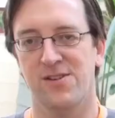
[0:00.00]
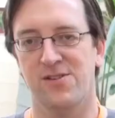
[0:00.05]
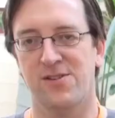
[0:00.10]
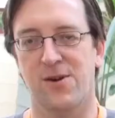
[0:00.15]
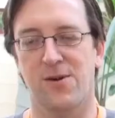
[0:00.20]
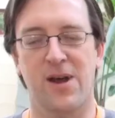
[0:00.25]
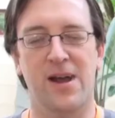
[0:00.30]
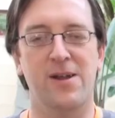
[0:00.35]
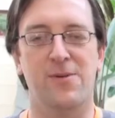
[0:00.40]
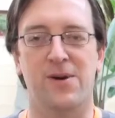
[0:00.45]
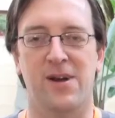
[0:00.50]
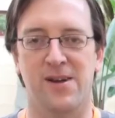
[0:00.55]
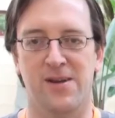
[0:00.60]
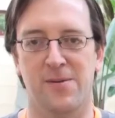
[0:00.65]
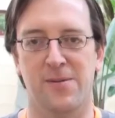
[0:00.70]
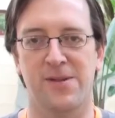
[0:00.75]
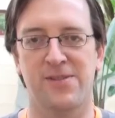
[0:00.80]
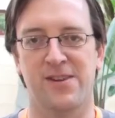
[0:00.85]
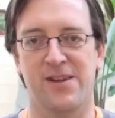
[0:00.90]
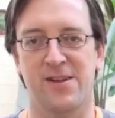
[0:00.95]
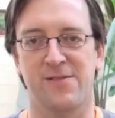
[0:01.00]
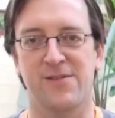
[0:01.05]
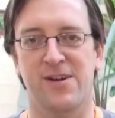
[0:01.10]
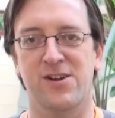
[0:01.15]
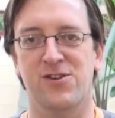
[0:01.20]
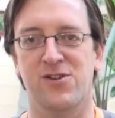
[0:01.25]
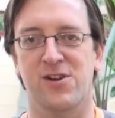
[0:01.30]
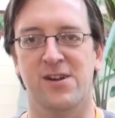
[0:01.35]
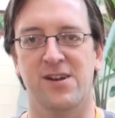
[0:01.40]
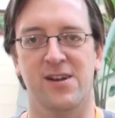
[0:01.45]
so anyway, about the
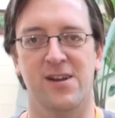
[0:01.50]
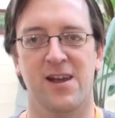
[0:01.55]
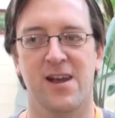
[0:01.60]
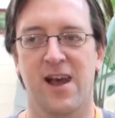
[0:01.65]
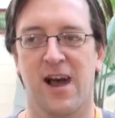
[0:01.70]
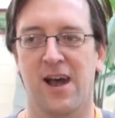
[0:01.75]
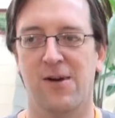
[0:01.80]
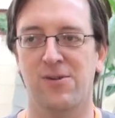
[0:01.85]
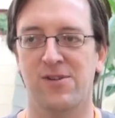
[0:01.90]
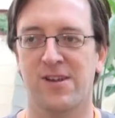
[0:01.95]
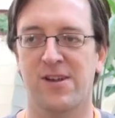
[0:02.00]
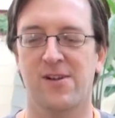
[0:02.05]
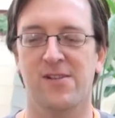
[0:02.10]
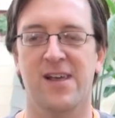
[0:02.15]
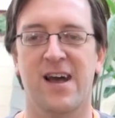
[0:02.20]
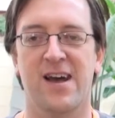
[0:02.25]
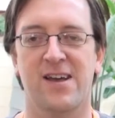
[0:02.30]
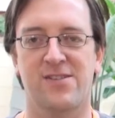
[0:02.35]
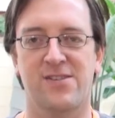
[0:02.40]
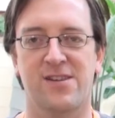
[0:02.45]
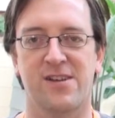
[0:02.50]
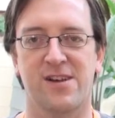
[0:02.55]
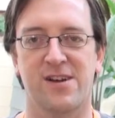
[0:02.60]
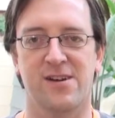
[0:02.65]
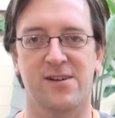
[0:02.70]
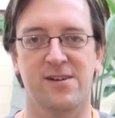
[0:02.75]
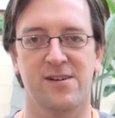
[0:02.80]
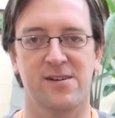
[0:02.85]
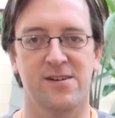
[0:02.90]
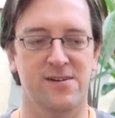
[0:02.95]
convention. I was here last
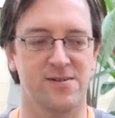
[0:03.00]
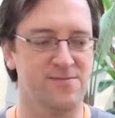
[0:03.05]
year,